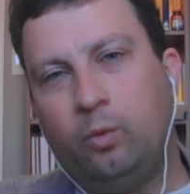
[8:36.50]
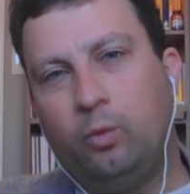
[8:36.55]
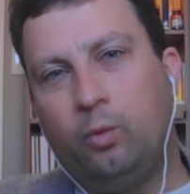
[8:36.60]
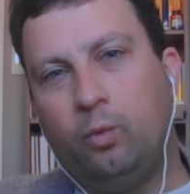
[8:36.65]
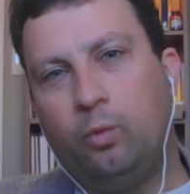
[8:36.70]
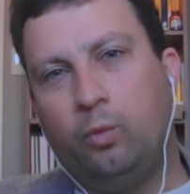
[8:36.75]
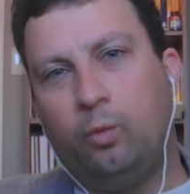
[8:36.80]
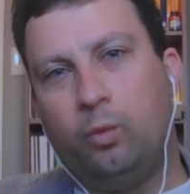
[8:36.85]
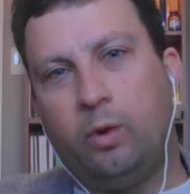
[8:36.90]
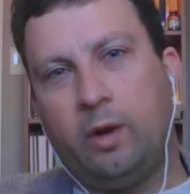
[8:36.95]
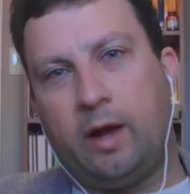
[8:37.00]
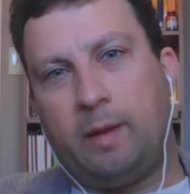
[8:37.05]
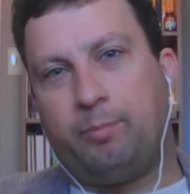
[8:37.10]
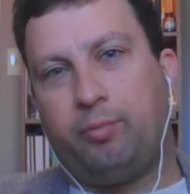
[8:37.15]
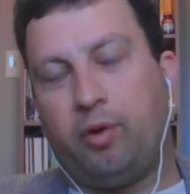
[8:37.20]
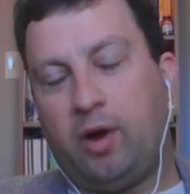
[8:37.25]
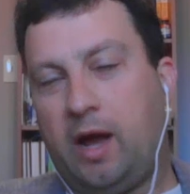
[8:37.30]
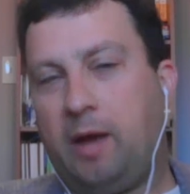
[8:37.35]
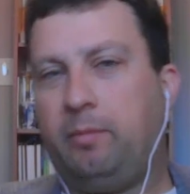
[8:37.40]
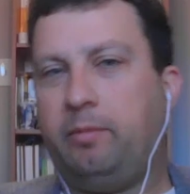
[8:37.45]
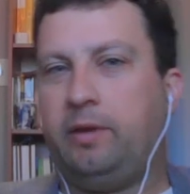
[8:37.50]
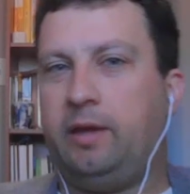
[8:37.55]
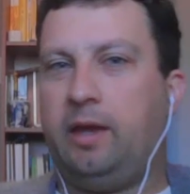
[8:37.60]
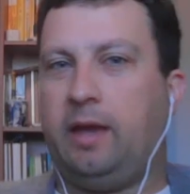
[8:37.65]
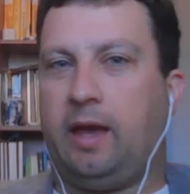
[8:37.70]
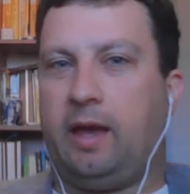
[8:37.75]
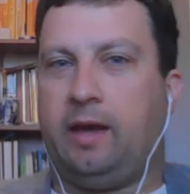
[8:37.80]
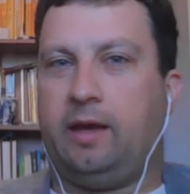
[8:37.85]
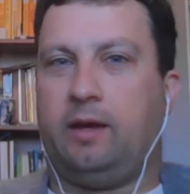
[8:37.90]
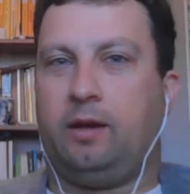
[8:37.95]
we're probably
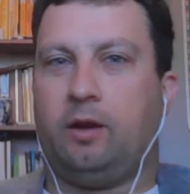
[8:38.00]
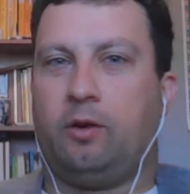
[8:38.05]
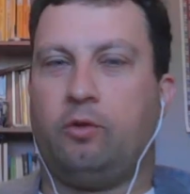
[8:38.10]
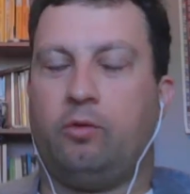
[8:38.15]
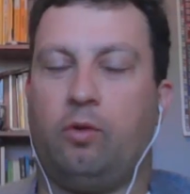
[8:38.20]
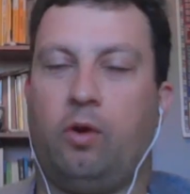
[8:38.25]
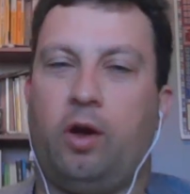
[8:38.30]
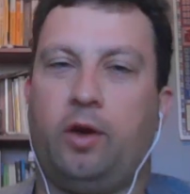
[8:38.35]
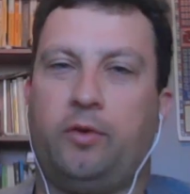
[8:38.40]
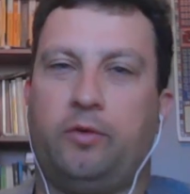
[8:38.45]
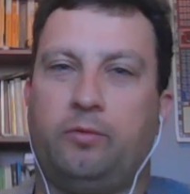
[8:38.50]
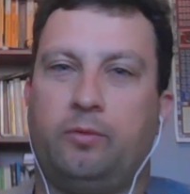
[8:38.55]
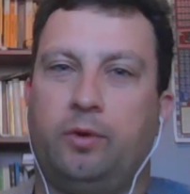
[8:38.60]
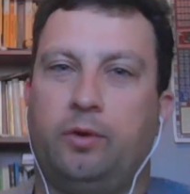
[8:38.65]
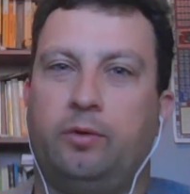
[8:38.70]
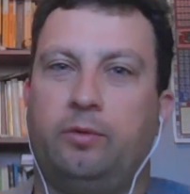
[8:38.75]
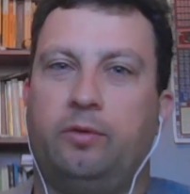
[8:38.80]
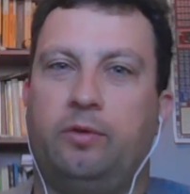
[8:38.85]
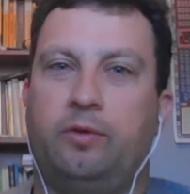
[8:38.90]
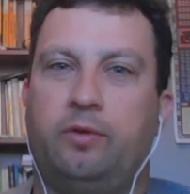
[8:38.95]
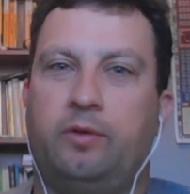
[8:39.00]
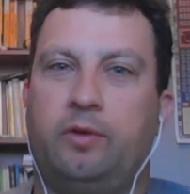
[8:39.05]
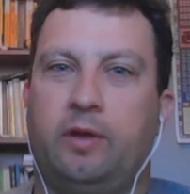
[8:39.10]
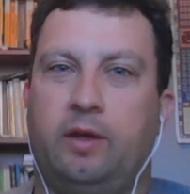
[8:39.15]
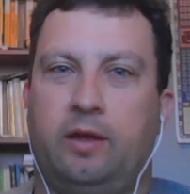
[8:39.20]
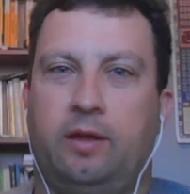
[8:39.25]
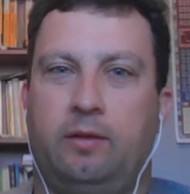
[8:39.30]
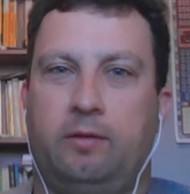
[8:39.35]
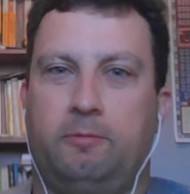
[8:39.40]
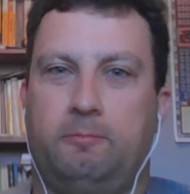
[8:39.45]
at a crossroads
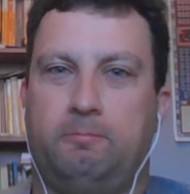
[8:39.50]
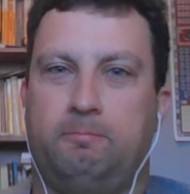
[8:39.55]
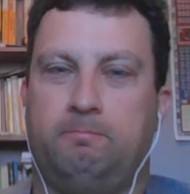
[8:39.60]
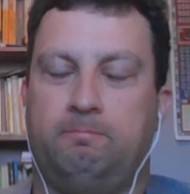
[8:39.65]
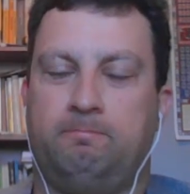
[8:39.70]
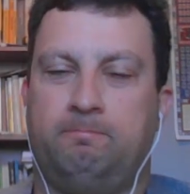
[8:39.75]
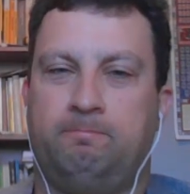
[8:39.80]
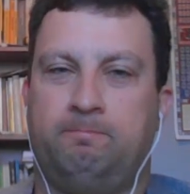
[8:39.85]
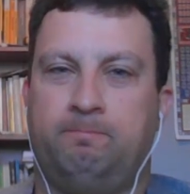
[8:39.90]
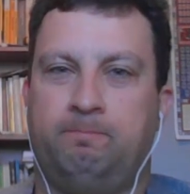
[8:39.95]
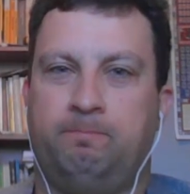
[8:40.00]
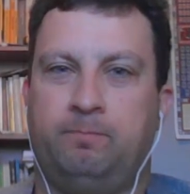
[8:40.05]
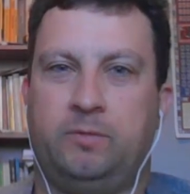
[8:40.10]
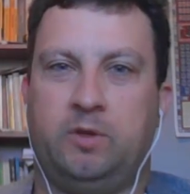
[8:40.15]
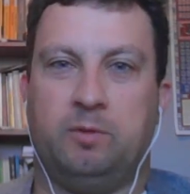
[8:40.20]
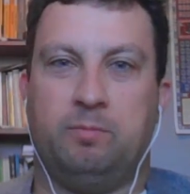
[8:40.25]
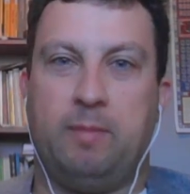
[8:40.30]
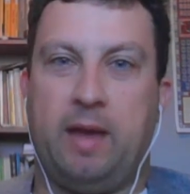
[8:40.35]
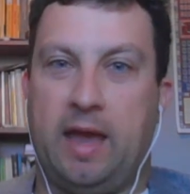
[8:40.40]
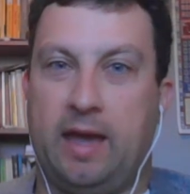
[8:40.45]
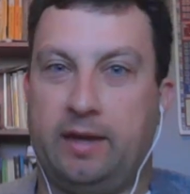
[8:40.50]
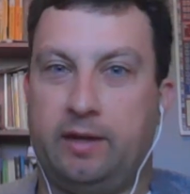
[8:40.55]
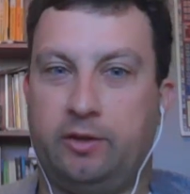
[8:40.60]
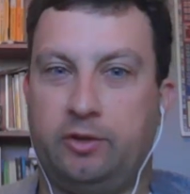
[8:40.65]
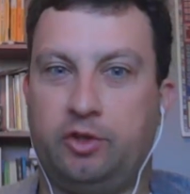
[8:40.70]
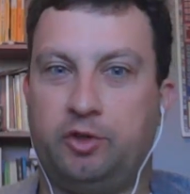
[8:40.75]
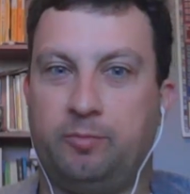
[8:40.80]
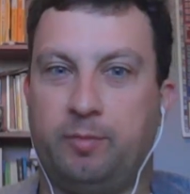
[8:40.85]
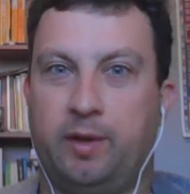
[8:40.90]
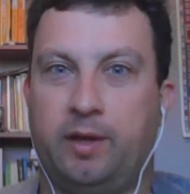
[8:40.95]
in the
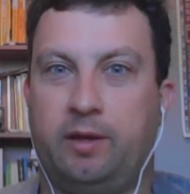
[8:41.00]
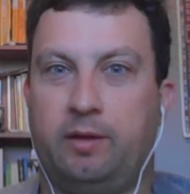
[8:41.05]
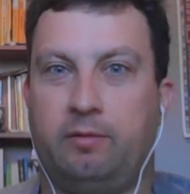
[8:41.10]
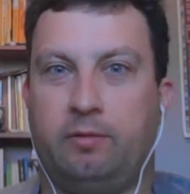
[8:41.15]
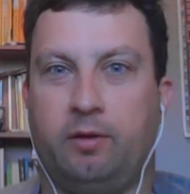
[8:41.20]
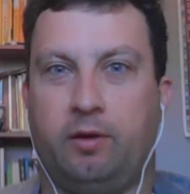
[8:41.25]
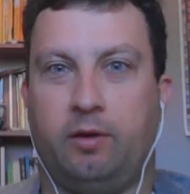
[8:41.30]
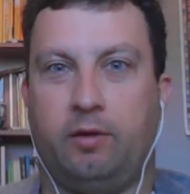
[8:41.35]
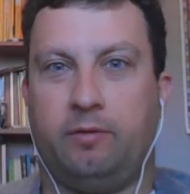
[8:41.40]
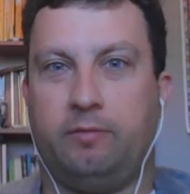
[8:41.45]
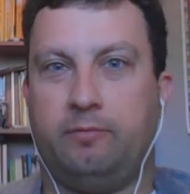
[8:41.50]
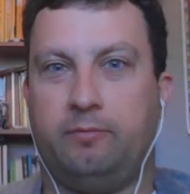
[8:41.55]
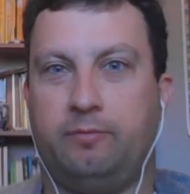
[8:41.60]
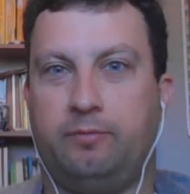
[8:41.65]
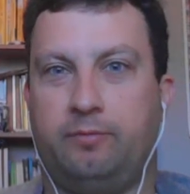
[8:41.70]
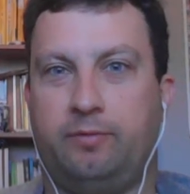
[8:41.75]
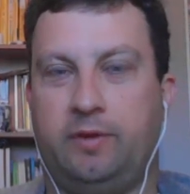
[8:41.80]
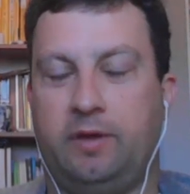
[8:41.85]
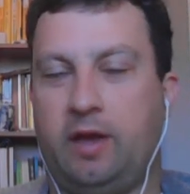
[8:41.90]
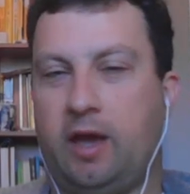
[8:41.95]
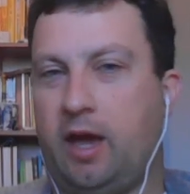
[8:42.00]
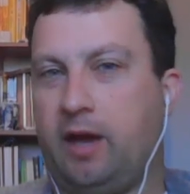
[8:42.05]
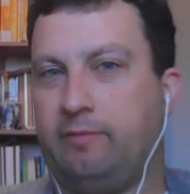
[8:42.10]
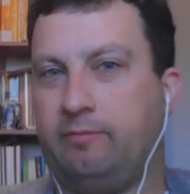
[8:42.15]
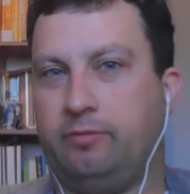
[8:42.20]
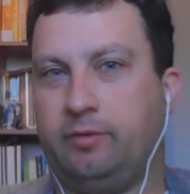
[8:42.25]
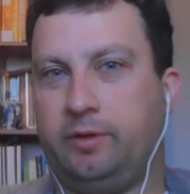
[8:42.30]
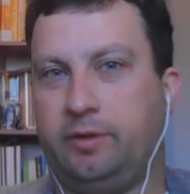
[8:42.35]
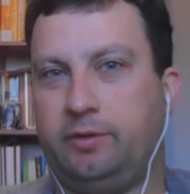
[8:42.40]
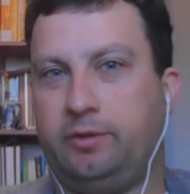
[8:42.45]
management of the
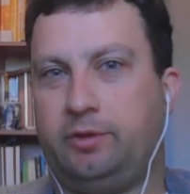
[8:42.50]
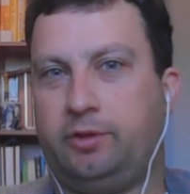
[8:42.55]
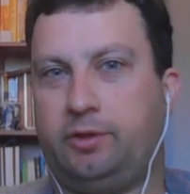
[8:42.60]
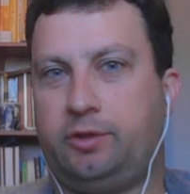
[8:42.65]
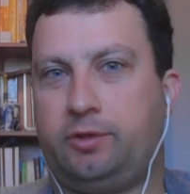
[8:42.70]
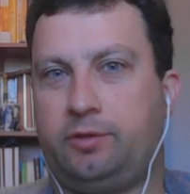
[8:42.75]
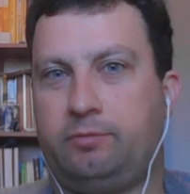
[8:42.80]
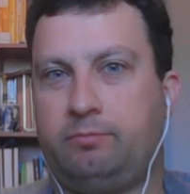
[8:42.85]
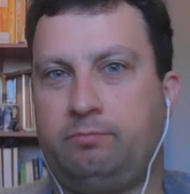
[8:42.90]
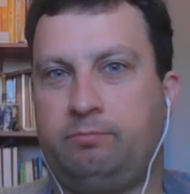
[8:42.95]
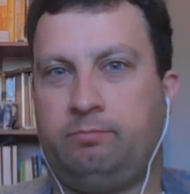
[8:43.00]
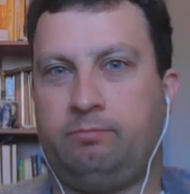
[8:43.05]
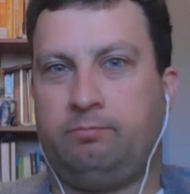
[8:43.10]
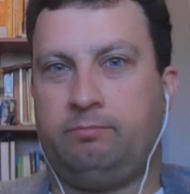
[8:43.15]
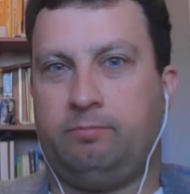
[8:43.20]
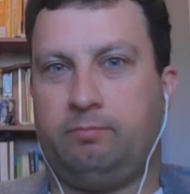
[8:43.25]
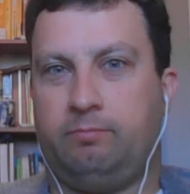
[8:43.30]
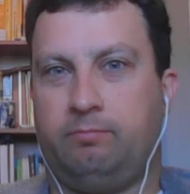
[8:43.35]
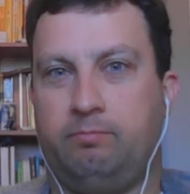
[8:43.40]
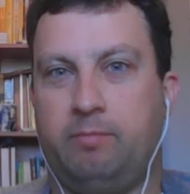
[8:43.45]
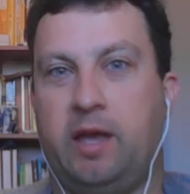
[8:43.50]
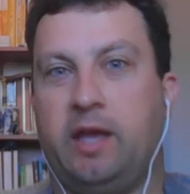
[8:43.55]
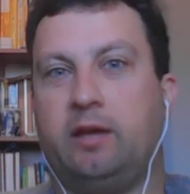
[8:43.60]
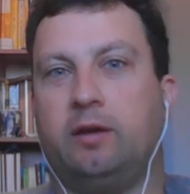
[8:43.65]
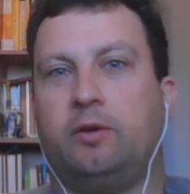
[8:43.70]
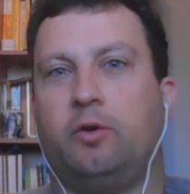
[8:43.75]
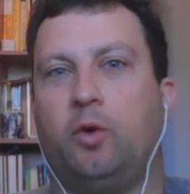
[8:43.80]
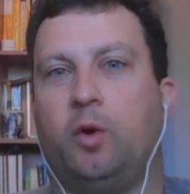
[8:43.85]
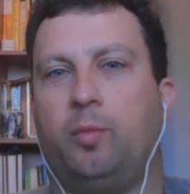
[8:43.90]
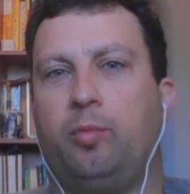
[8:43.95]
average mega
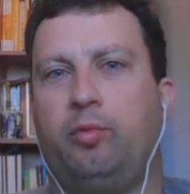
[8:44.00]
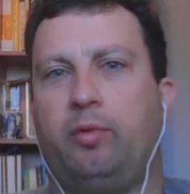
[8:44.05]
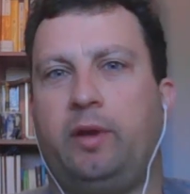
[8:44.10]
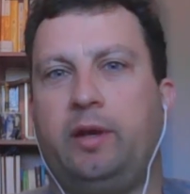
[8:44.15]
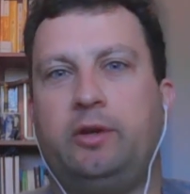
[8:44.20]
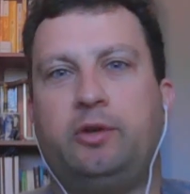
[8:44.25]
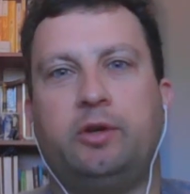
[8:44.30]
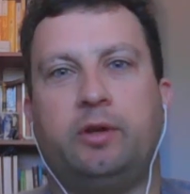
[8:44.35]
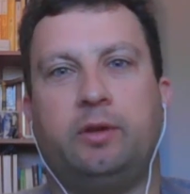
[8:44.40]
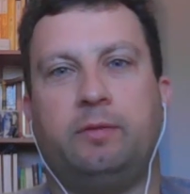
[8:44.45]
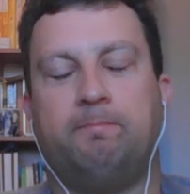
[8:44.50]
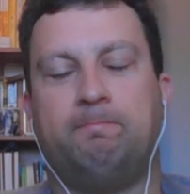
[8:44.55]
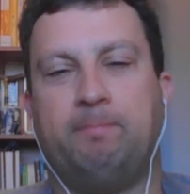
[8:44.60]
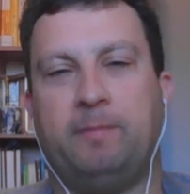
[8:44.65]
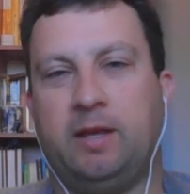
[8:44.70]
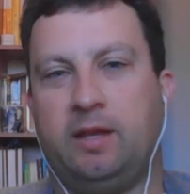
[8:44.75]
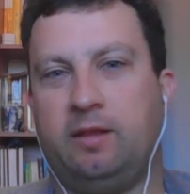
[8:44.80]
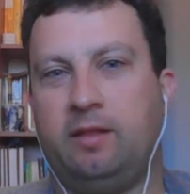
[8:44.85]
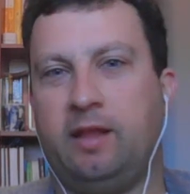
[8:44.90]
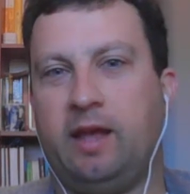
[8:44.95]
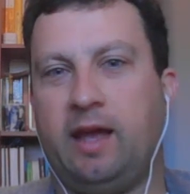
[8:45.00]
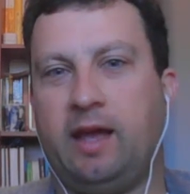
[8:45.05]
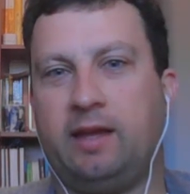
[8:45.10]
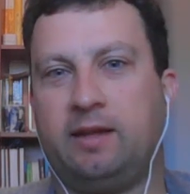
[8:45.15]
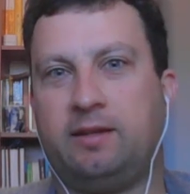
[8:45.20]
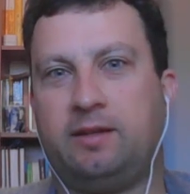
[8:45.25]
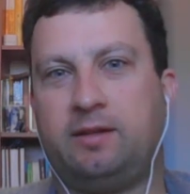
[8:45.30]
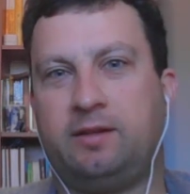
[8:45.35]
corporation in that